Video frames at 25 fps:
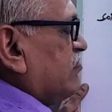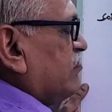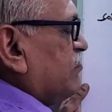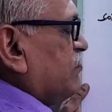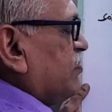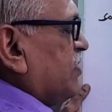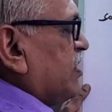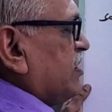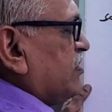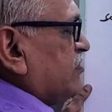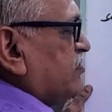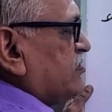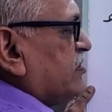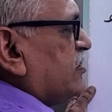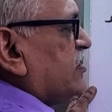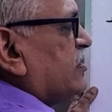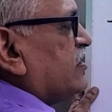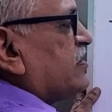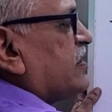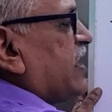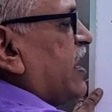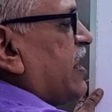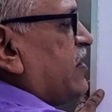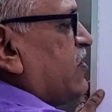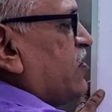plus
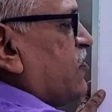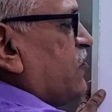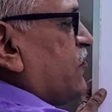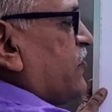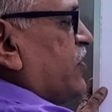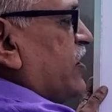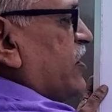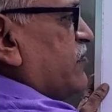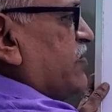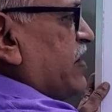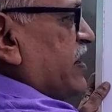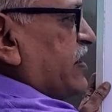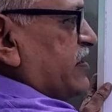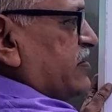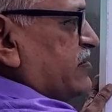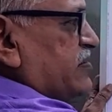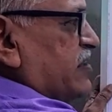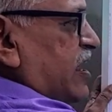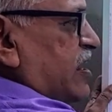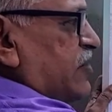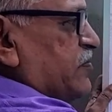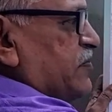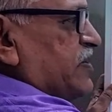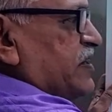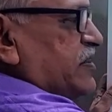tan of a minus
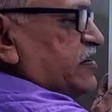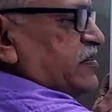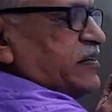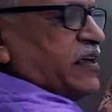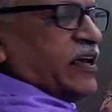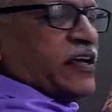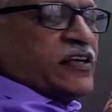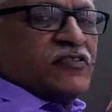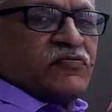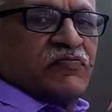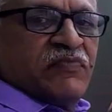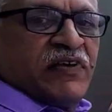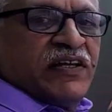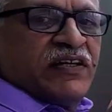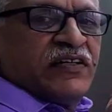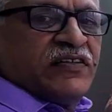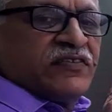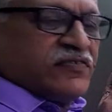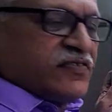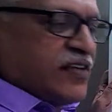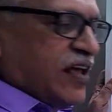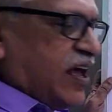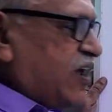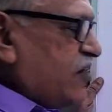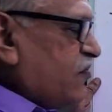ib is x
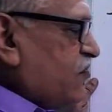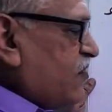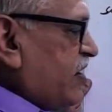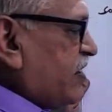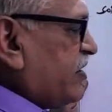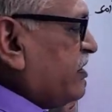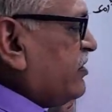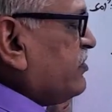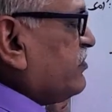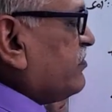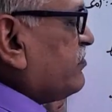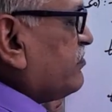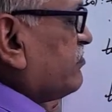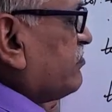minus iy,